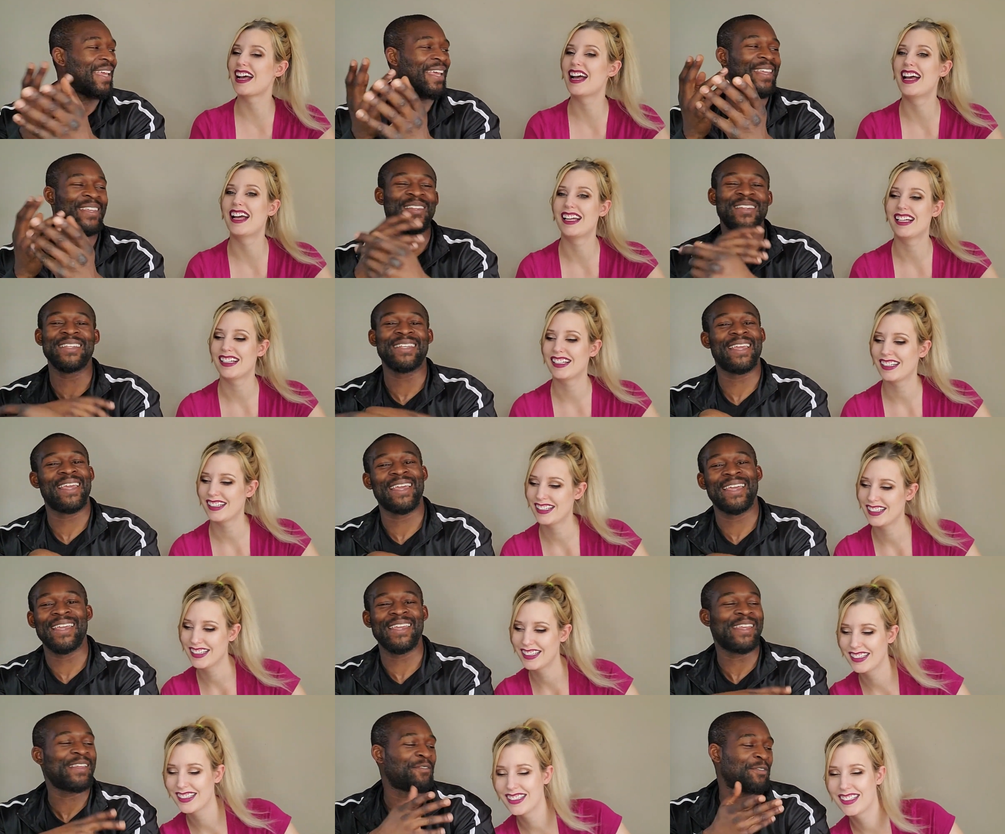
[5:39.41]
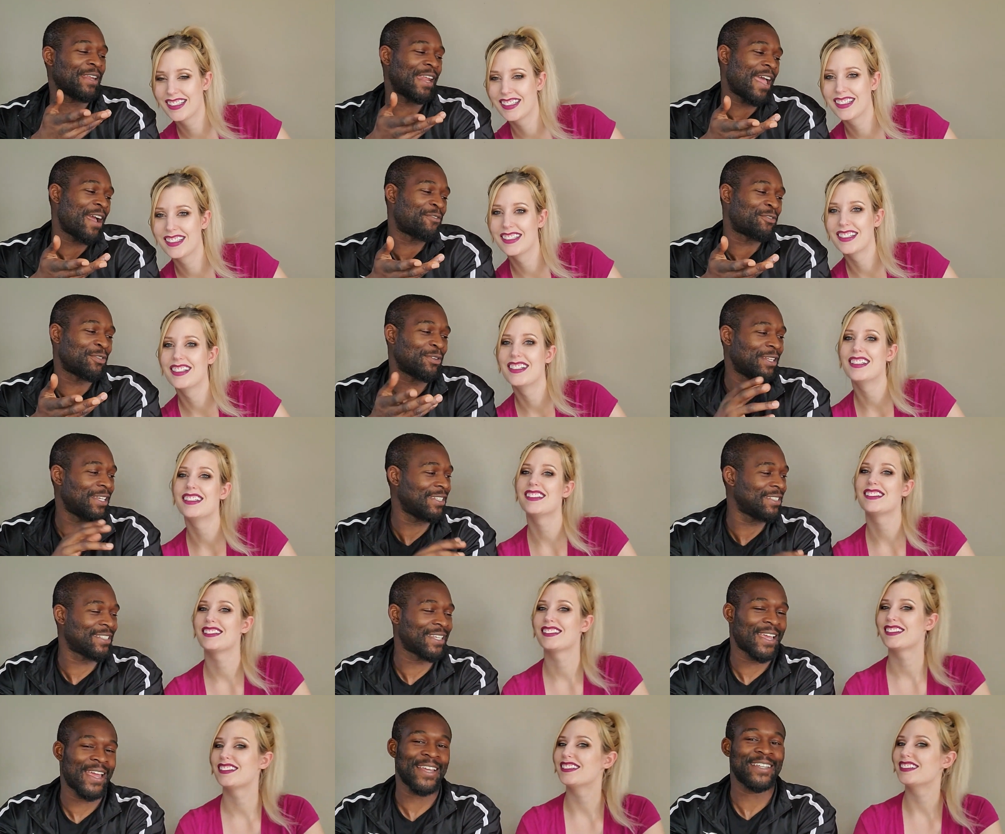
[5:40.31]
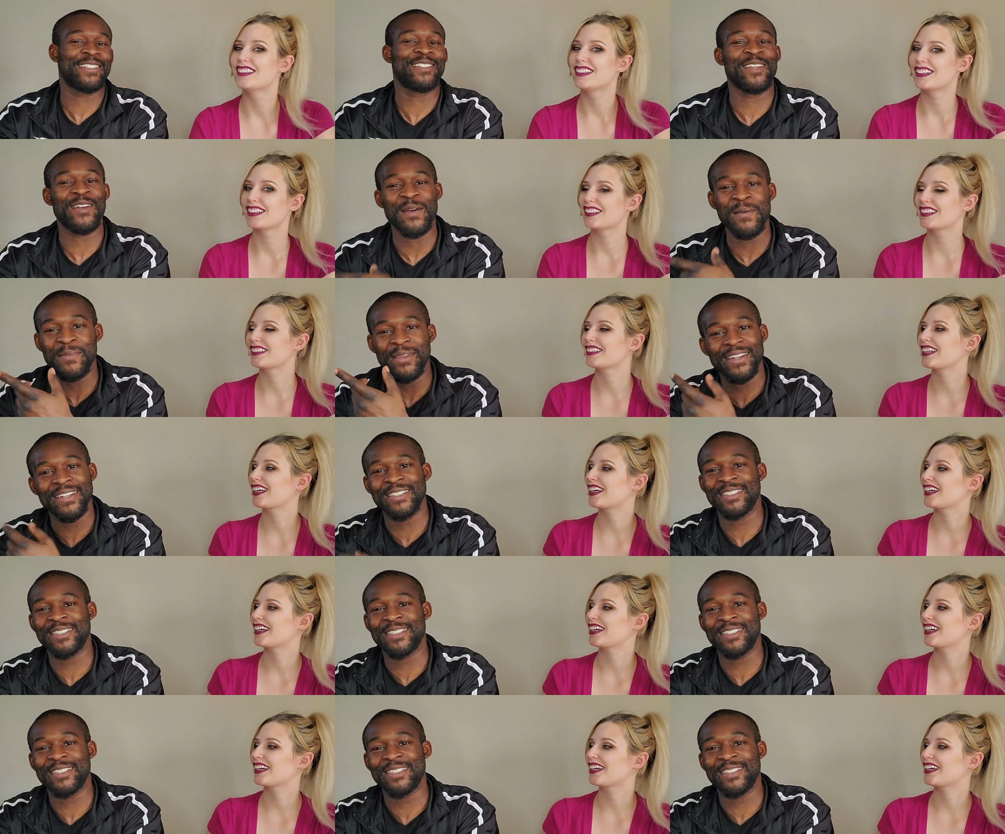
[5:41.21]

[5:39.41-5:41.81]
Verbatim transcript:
Speaker 1: Yeah, yeah, even aphrodisiac. So I mean, yeah.